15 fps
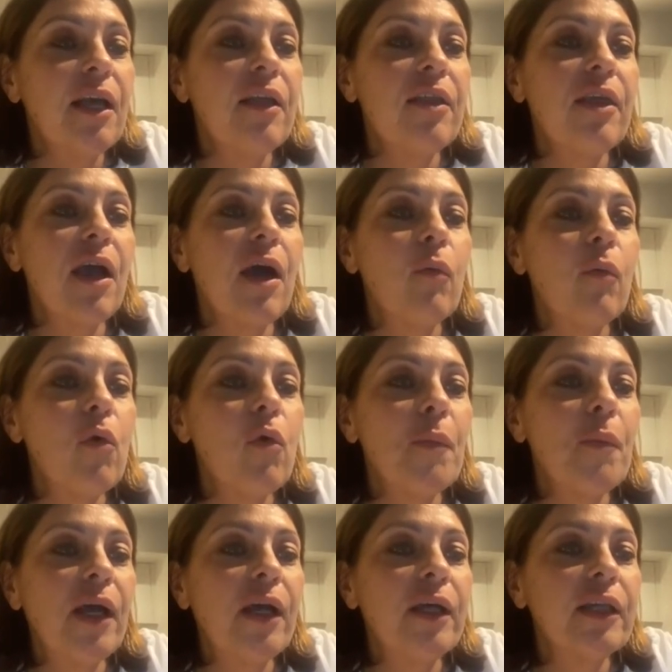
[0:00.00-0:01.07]
They
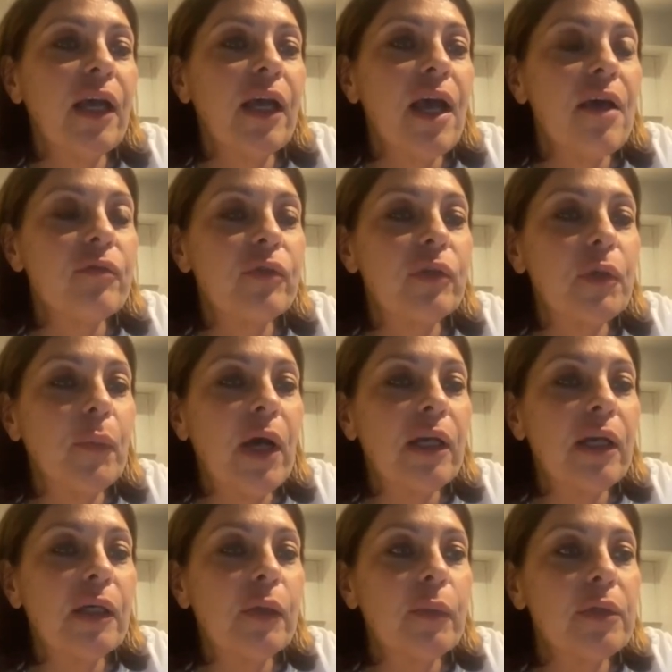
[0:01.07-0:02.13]
have
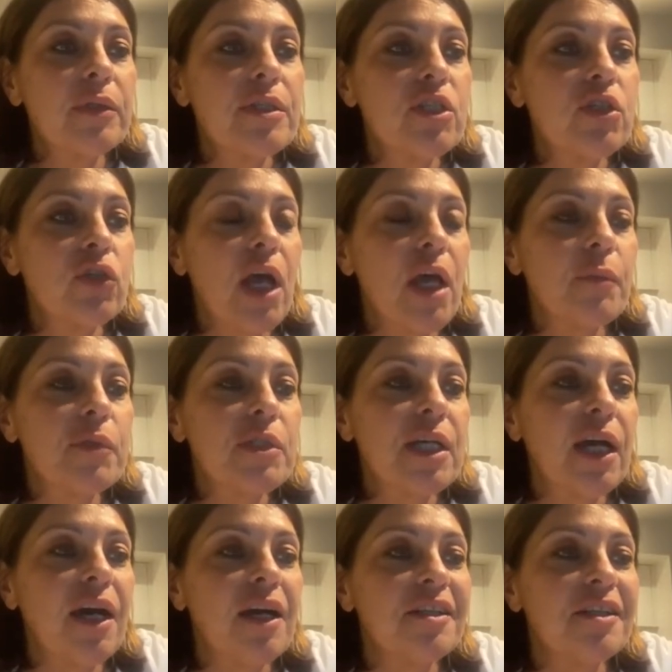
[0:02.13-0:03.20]
remarkable striped
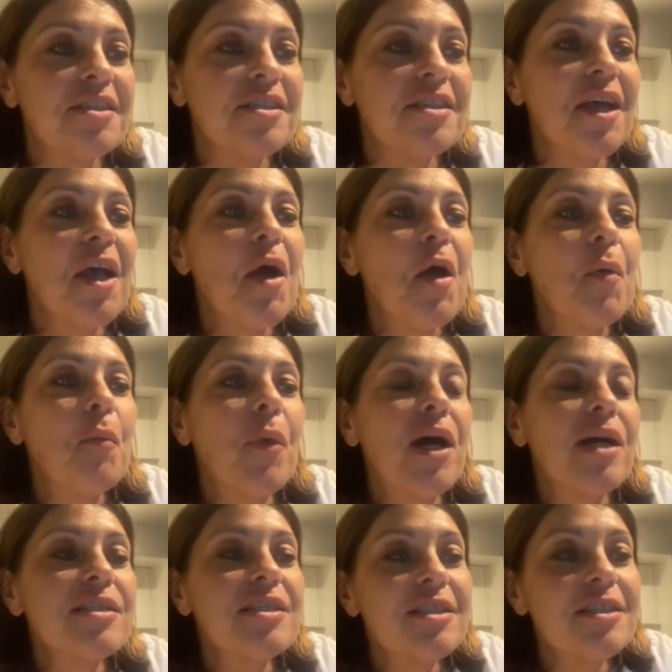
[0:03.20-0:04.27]
colors,
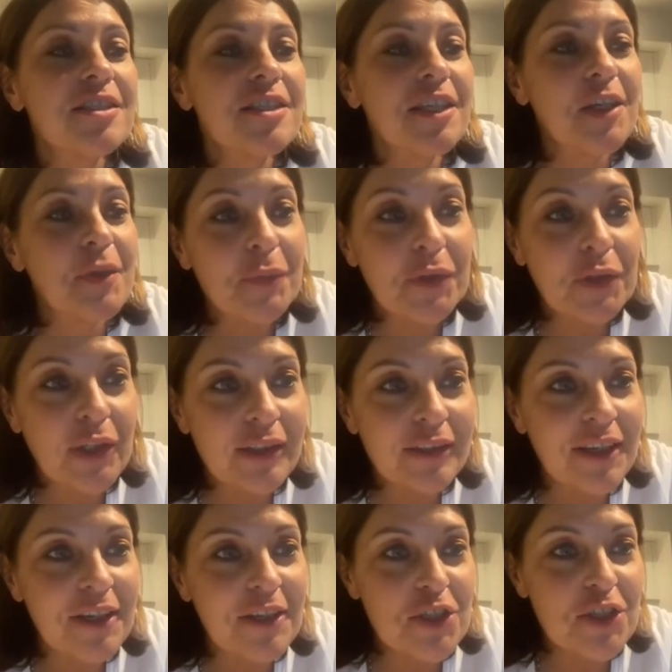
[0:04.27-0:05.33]
mustard, emerald,
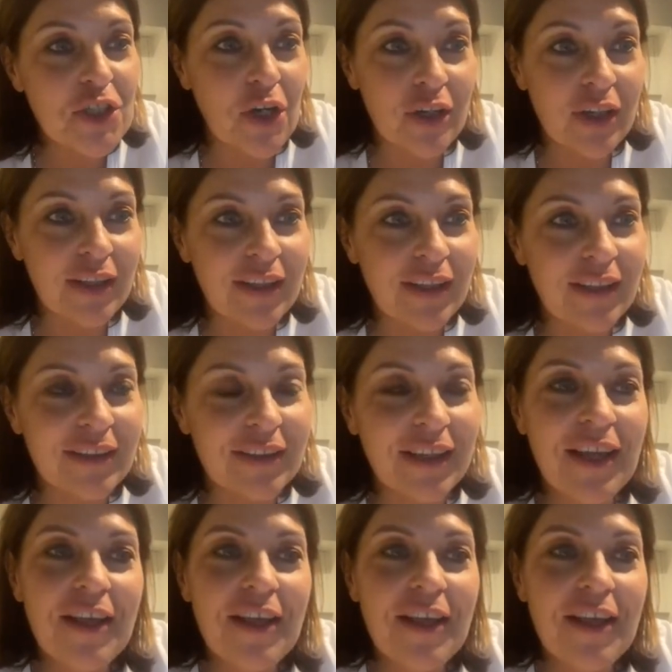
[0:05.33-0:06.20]
and chocolate.